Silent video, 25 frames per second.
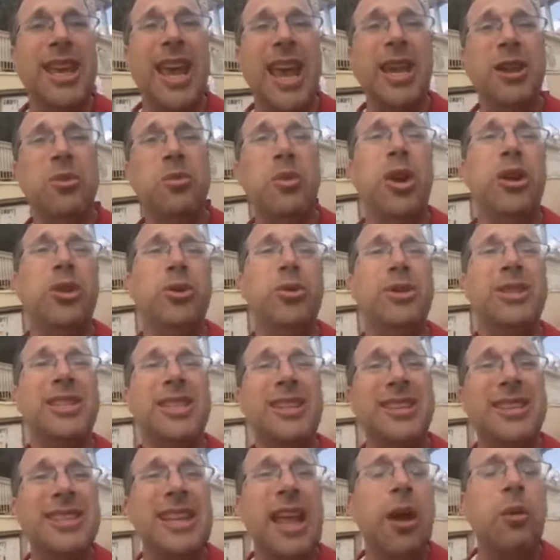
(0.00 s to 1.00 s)
Anyone who
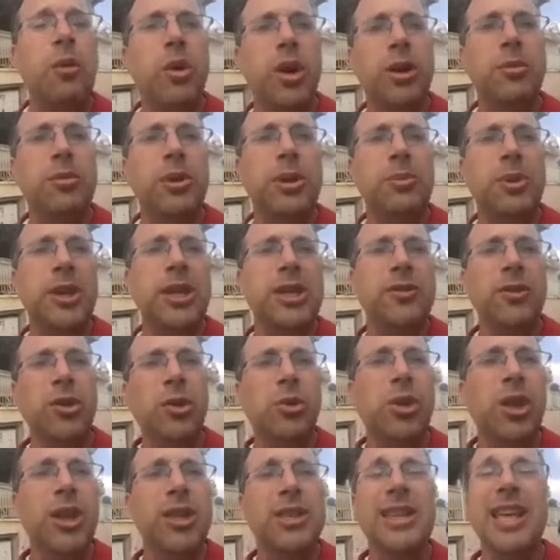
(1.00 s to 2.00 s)
does not want to be peacefully
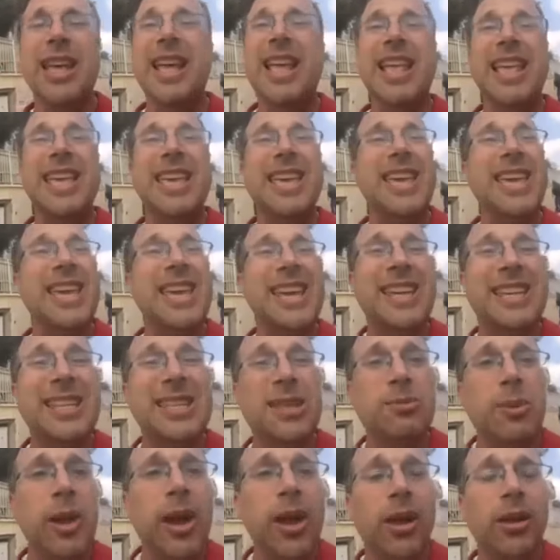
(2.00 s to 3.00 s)
with us,
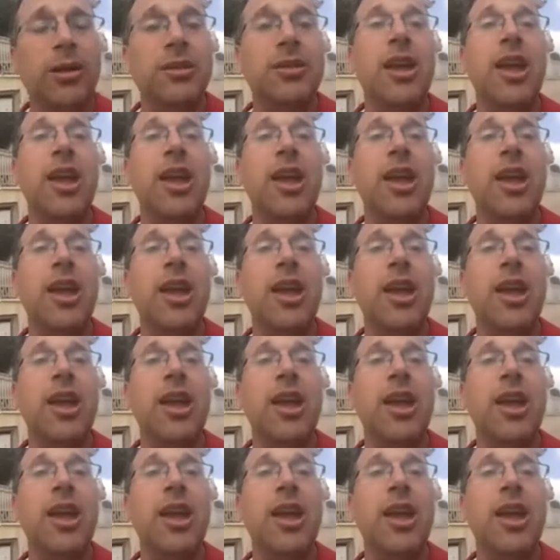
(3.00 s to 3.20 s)
expelled.